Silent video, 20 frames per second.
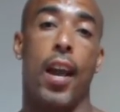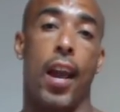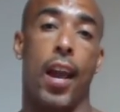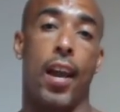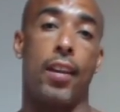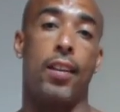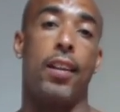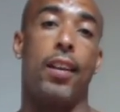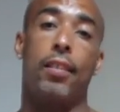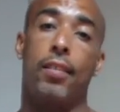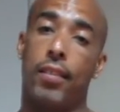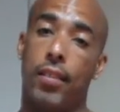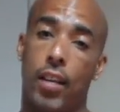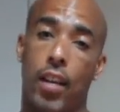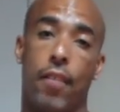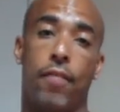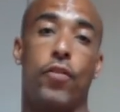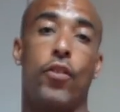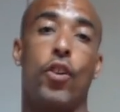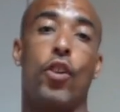And
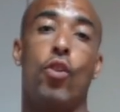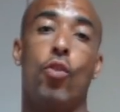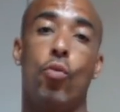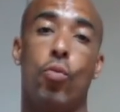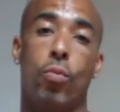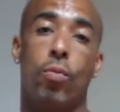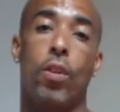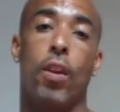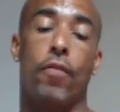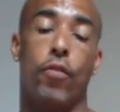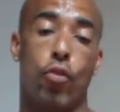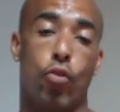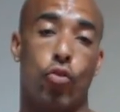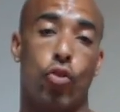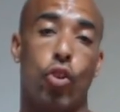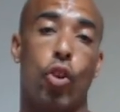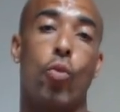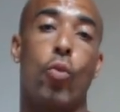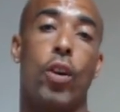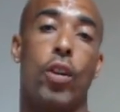if you, if
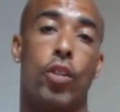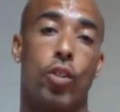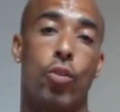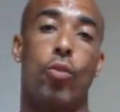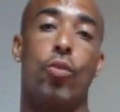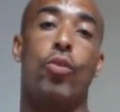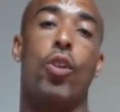you do it,